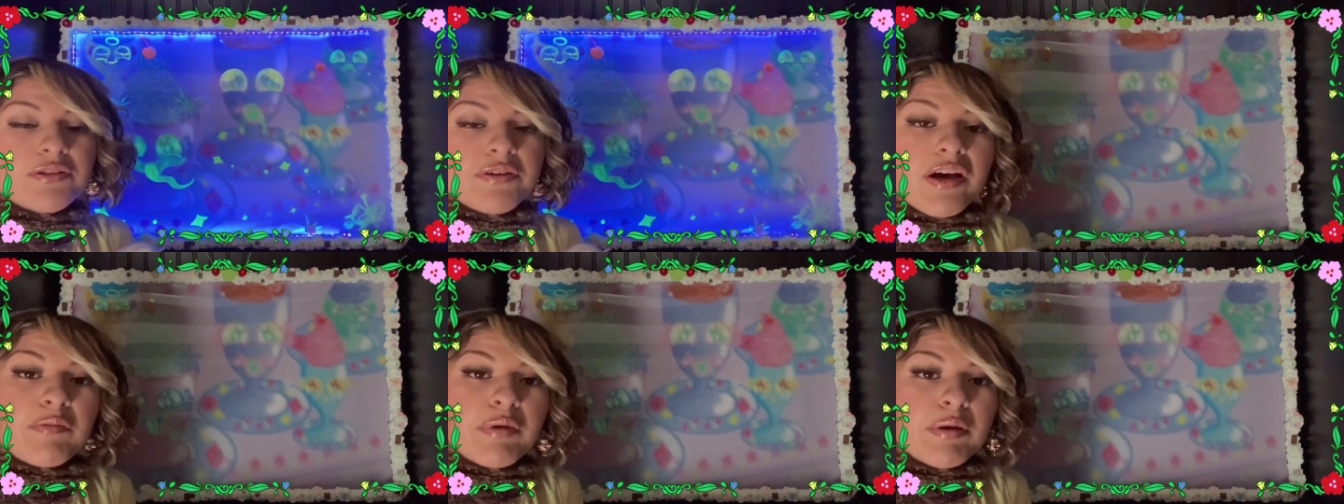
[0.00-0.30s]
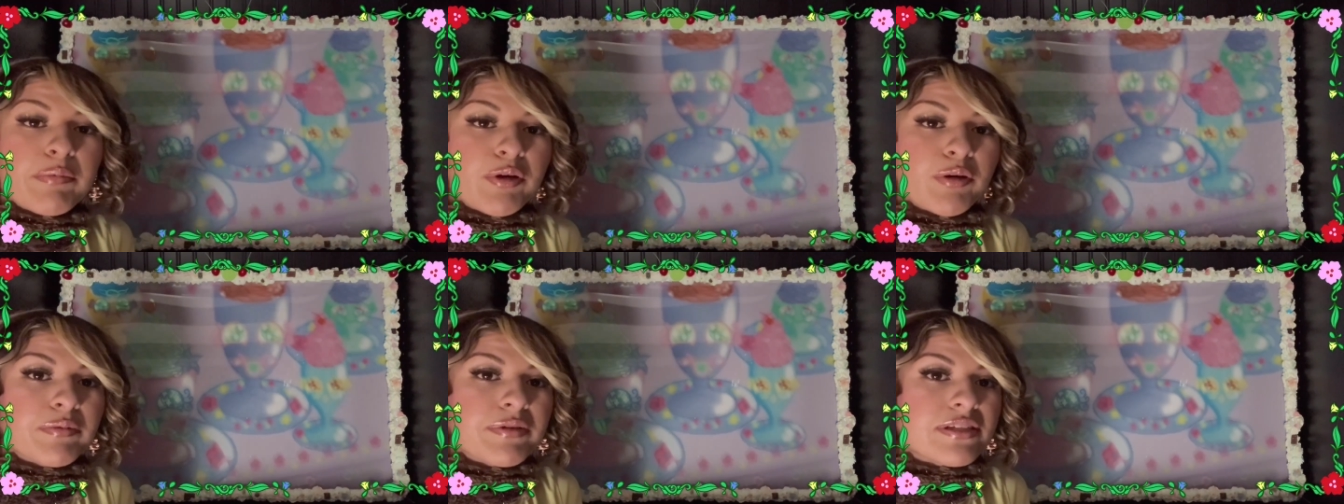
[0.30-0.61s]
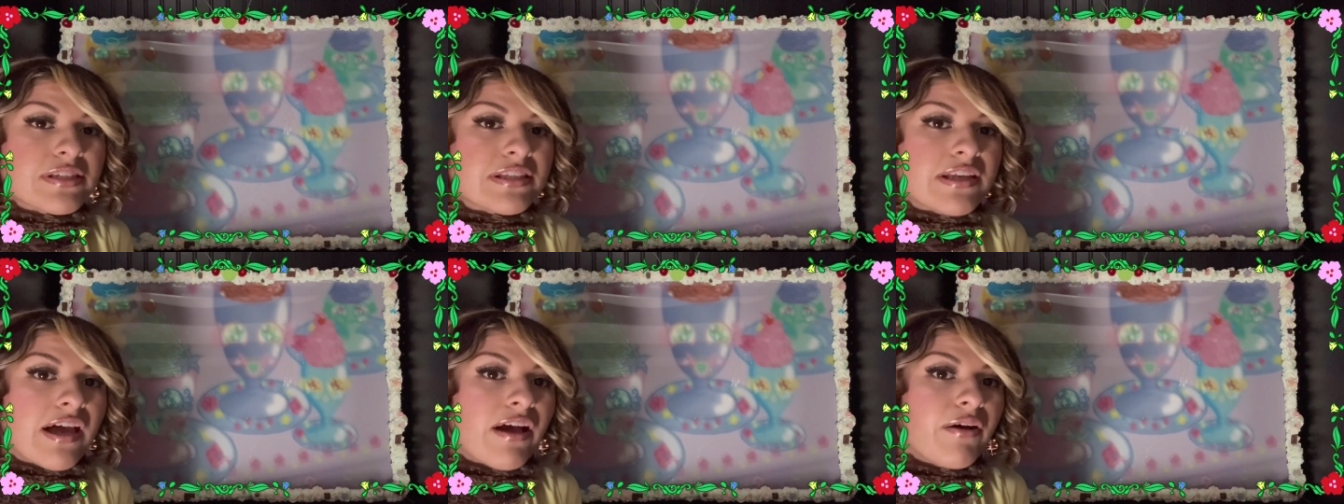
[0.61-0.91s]
have my
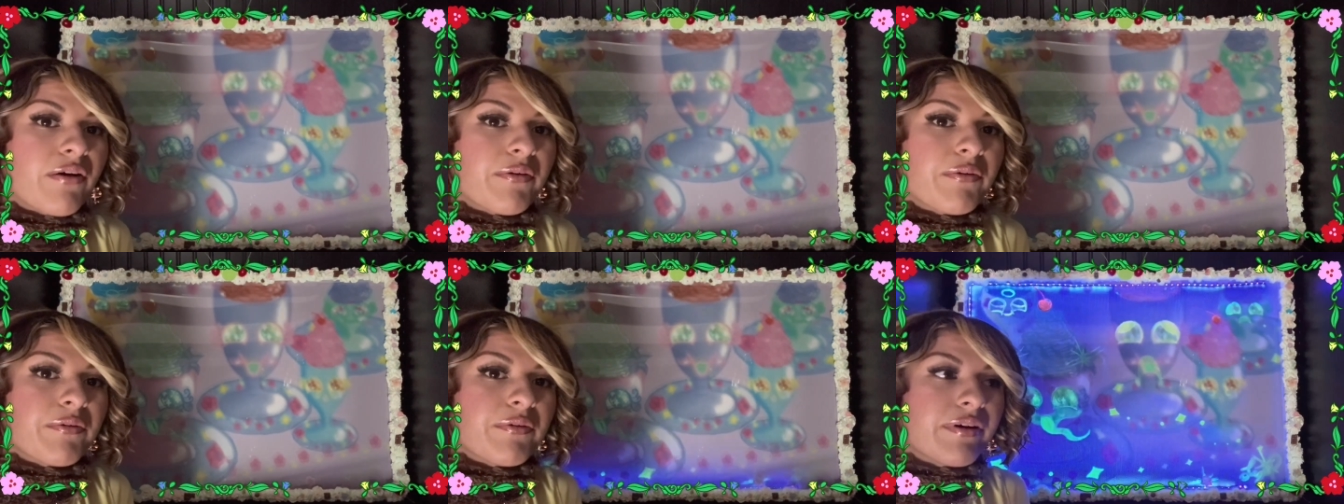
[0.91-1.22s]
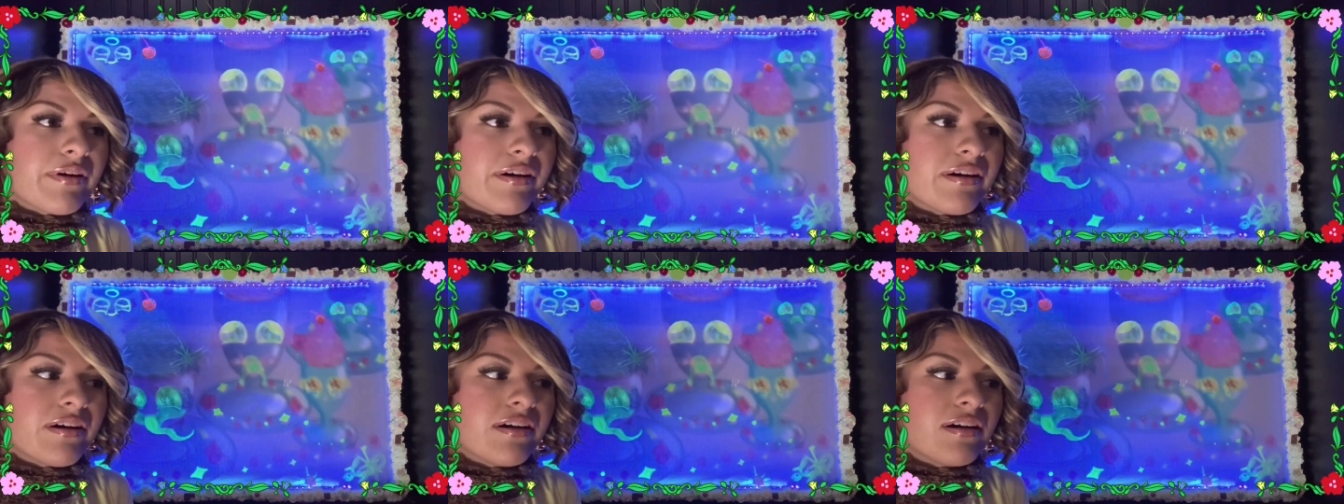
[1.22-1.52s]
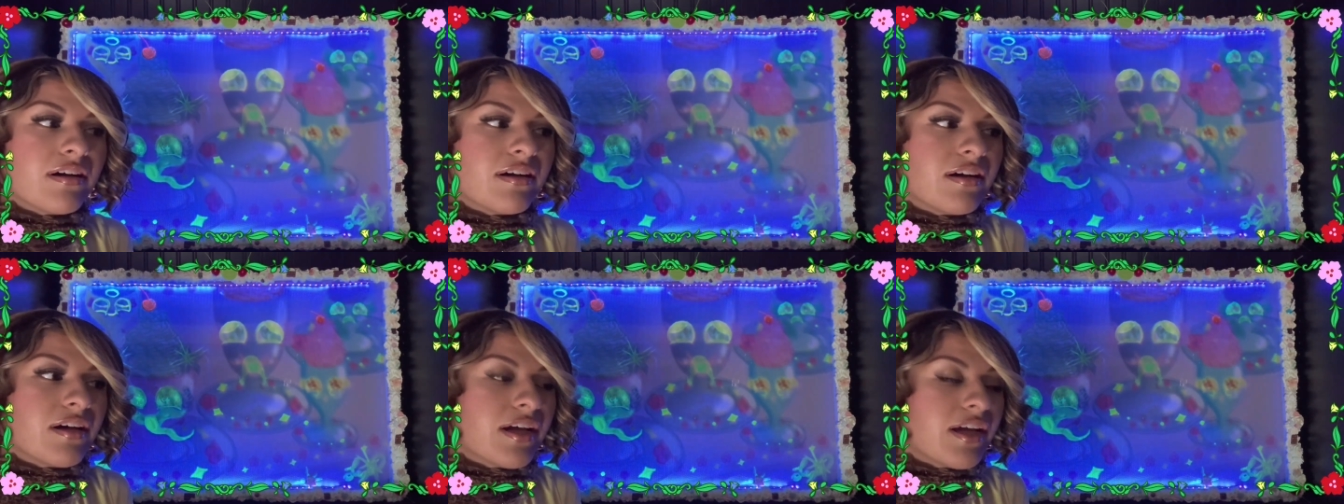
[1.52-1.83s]
purpose now,
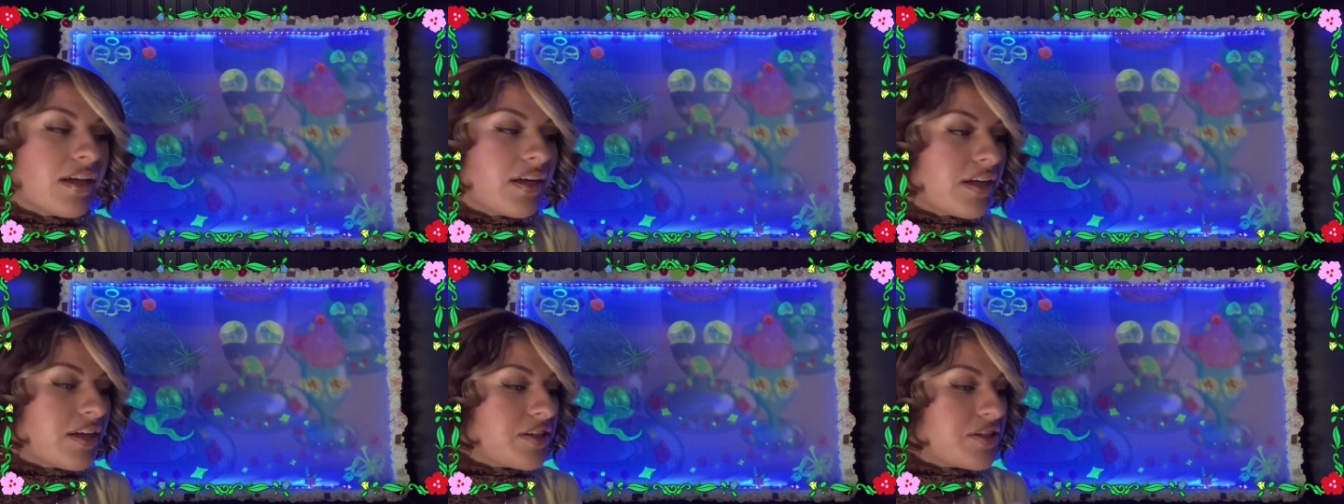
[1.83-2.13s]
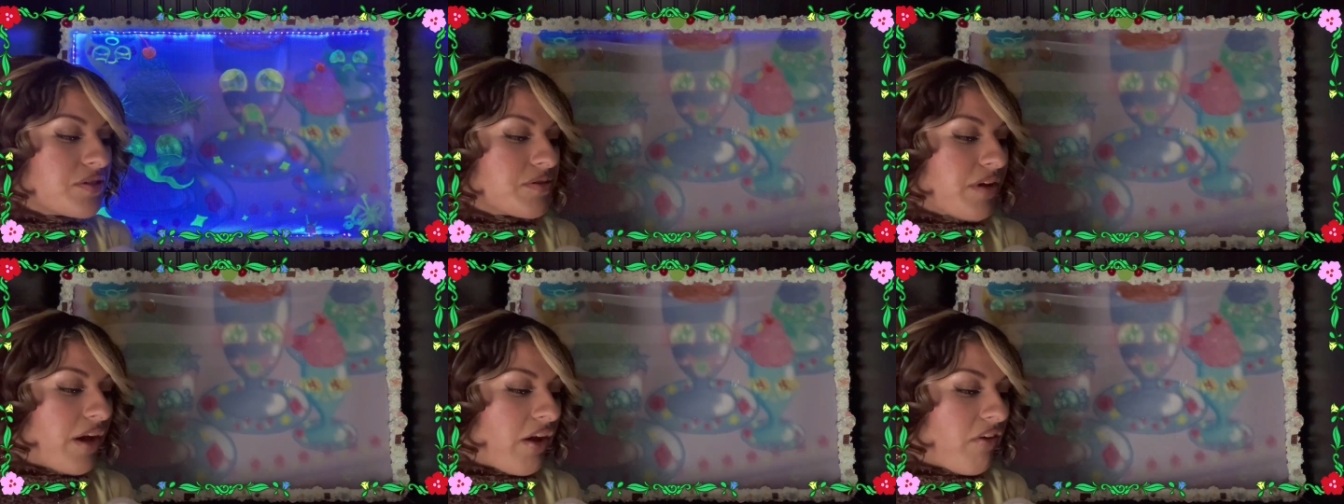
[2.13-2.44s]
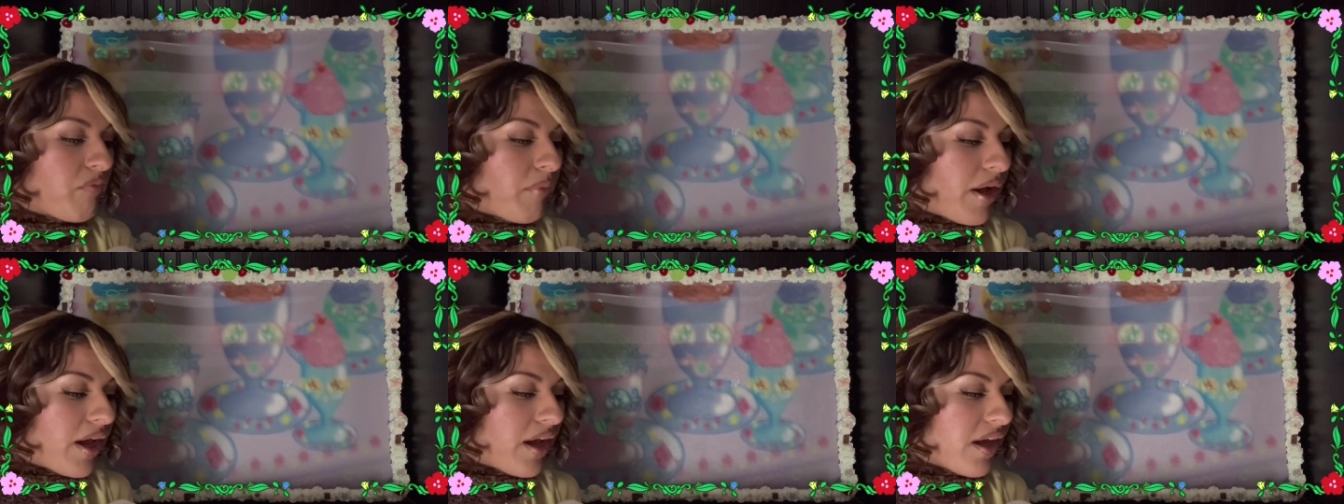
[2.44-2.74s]
and I do have
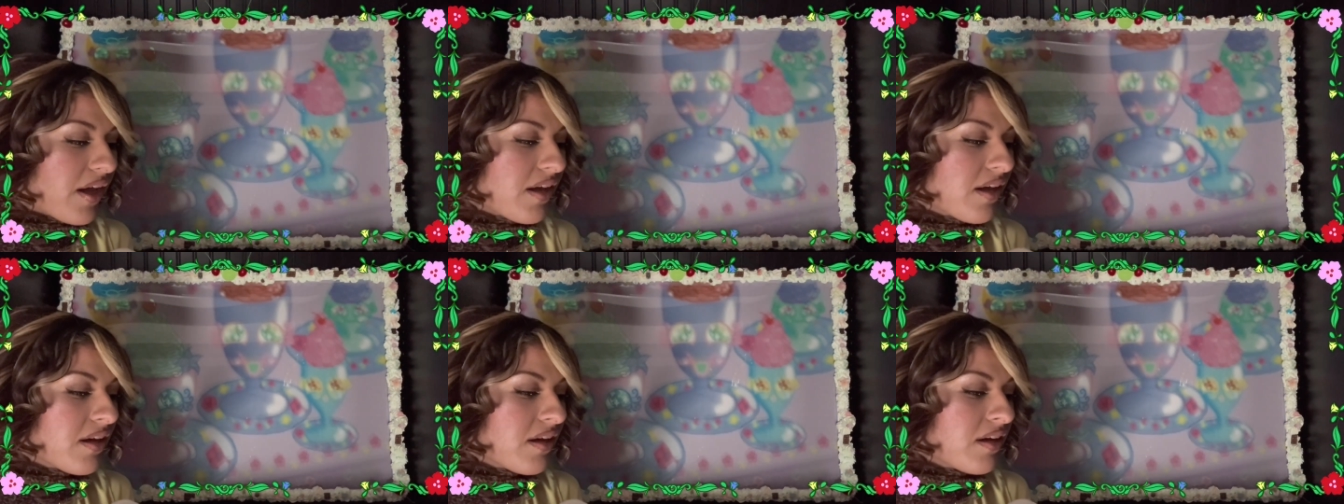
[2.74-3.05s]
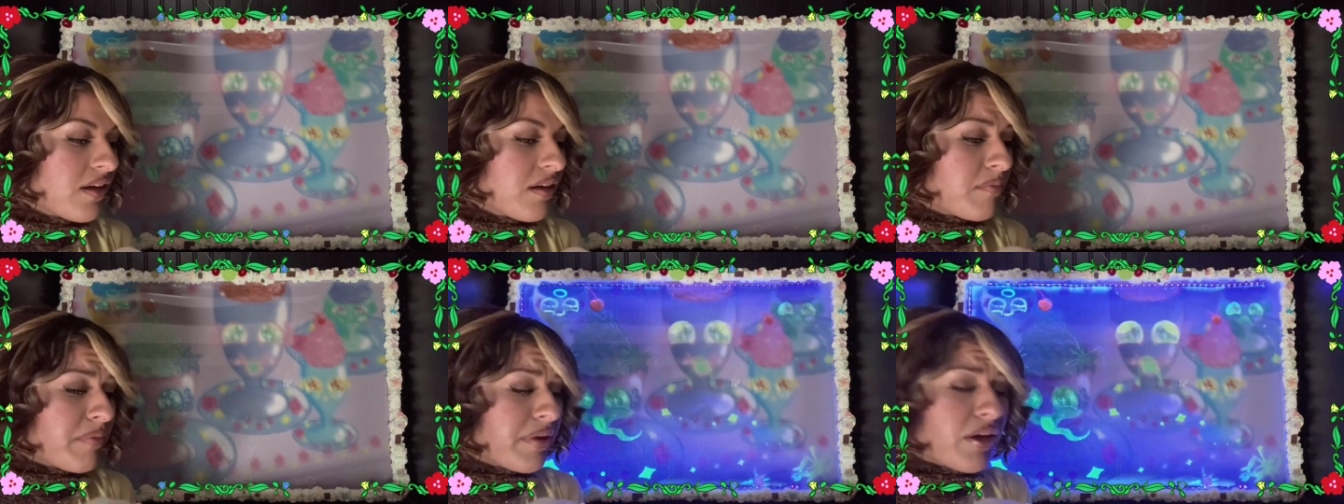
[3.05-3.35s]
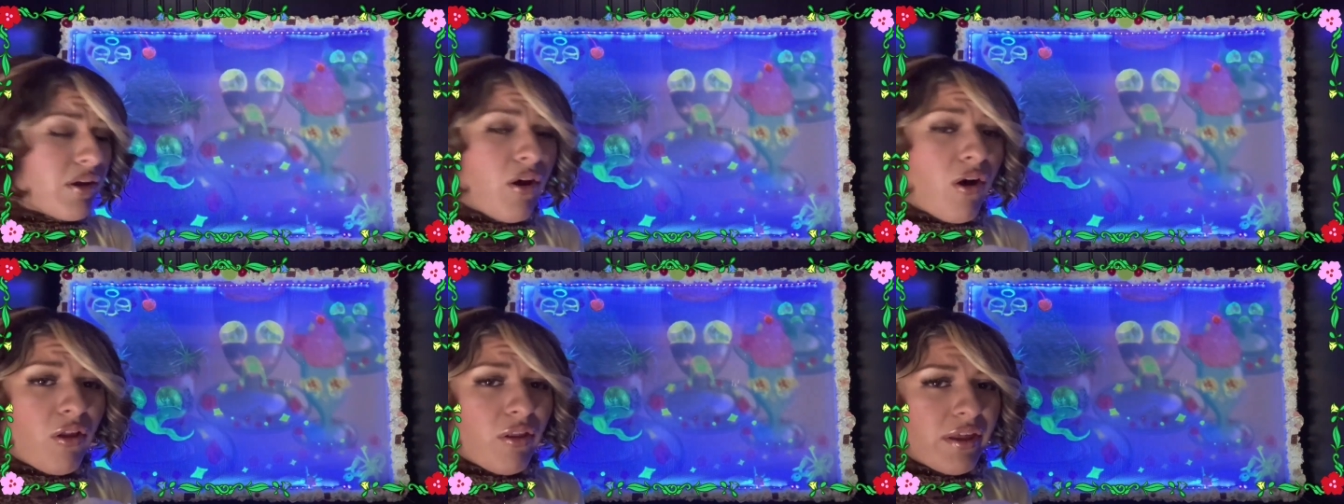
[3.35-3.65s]
my
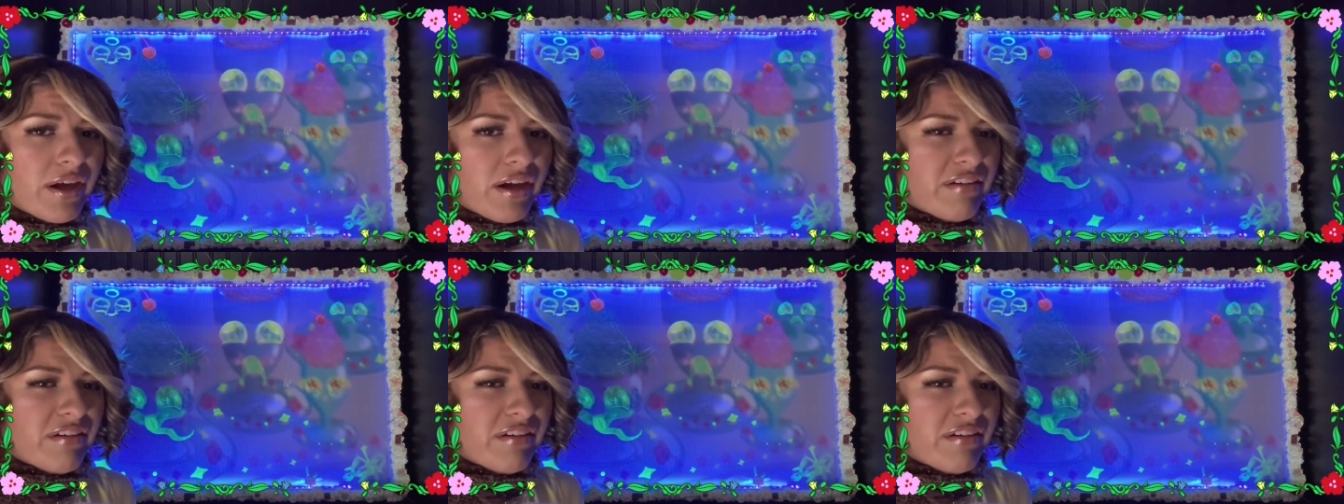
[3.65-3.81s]
calling.